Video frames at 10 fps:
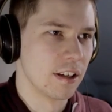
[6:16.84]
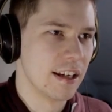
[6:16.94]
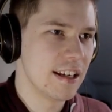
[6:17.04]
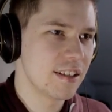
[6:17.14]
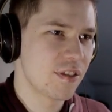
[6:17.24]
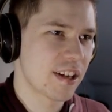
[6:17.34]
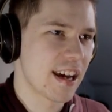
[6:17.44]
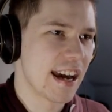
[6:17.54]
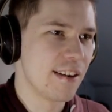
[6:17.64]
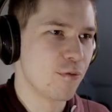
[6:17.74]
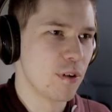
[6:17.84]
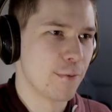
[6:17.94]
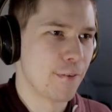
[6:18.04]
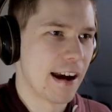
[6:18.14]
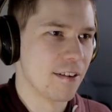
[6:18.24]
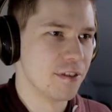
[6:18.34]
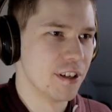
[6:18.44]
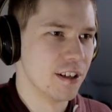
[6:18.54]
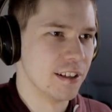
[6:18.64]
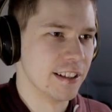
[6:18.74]
Here's the cave we found
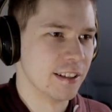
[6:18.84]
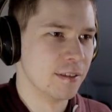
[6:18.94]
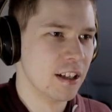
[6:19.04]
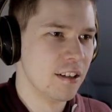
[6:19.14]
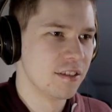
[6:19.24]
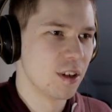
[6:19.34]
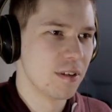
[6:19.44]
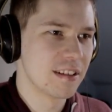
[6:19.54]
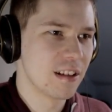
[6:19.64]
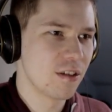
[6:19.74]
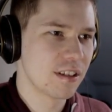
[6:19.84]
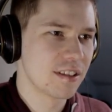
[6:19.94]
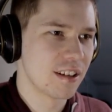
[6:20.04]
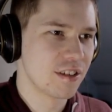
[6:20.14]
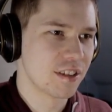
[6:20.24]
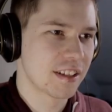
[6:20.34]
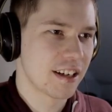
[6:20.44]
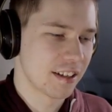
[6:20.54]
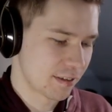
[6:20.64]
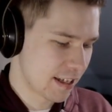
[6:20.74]
earlier. So as long as I just
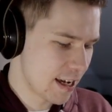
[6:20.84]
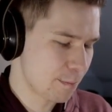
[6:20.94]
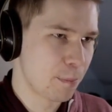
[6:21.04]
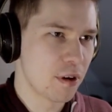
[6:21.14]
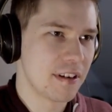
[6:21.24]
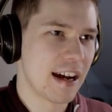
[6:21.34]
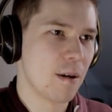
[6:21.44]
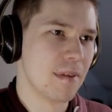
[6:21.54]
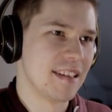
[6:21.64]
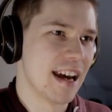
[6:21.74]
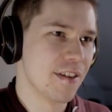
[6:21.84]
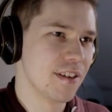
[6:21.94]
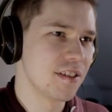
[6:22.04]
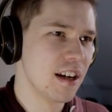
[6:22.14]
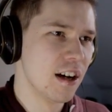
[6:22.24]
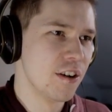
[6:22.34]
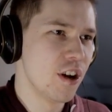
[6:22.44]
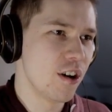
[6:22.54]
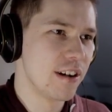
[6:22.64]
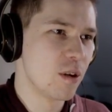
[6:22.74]
kind of keep putting down my tethers,
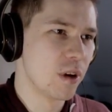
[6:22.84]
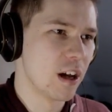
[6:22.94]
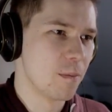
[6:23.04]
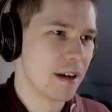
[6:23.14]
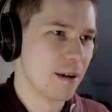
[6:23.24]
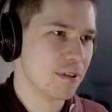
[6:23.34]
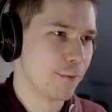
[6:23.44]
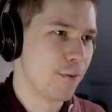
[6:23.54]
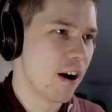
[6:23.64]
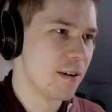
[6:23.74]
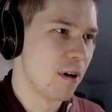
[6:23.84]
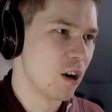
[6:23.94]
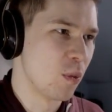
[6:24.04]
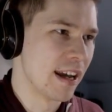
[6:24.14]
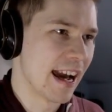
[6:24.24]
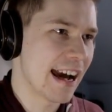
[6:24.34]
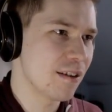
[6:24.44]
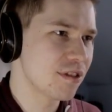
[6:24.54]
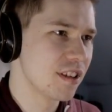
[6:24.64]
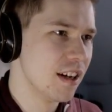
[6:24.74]
not only will I be able to find my way
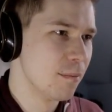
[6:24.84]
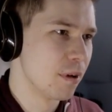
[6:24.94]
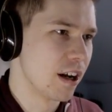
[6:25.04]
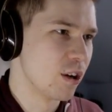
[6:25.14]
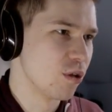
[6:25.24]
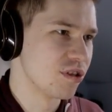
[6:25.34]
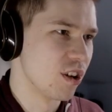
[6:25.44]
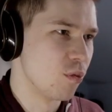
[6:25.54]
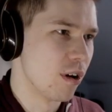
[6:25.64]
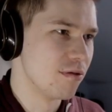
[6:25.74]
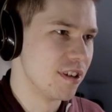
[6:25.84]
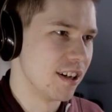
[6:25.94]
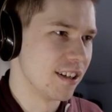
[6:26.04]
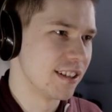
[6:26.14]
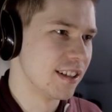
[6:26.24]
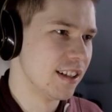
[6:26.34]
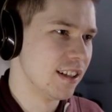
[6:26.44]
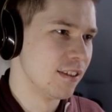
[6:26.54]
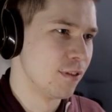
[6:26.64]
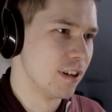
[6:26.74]
out, but I also won't die
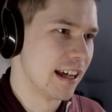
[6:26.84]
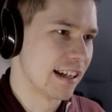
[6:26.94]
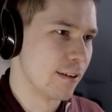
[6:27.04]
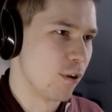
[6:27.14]
for lack of